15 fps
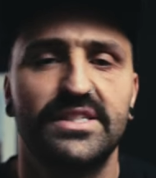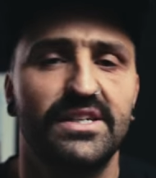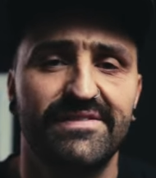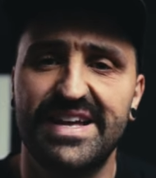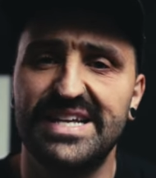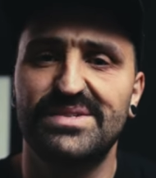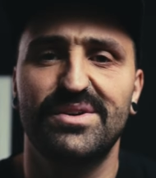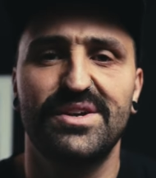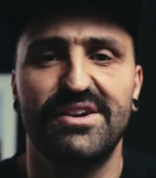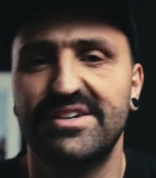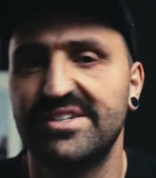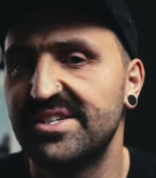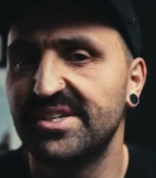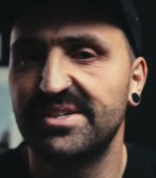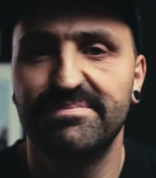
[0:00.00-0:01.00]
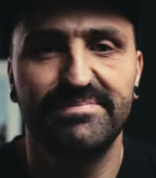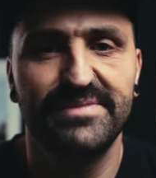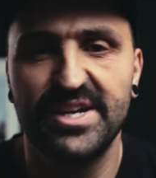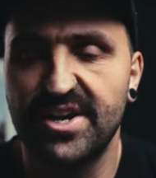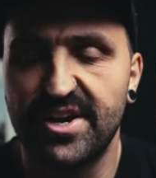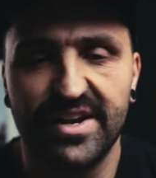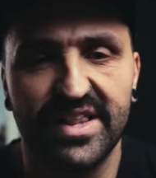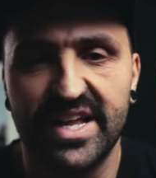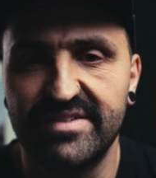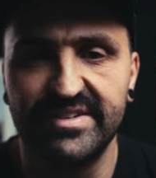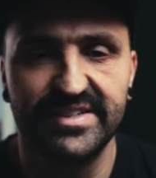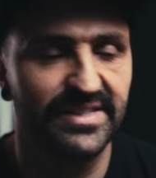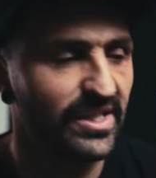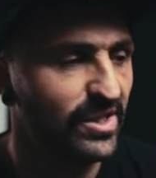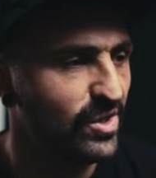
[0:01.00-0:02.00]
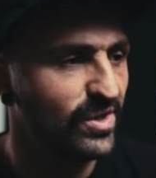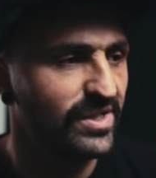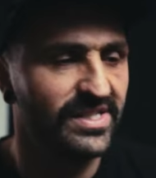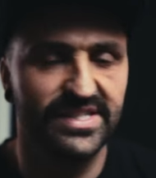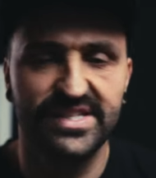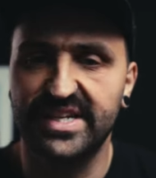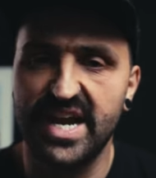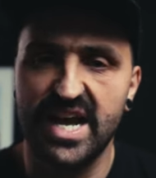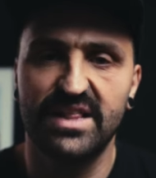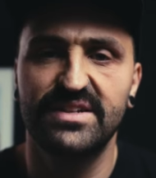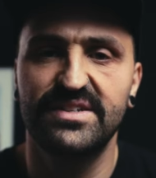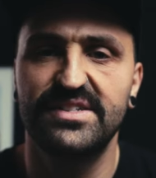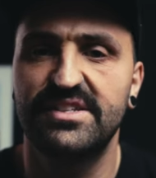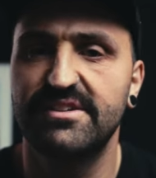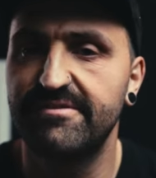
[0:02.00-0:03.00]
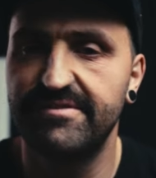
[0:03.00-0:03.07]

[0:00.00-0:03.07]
So if that's what you're into, you're going to love it. The looks, the colors, the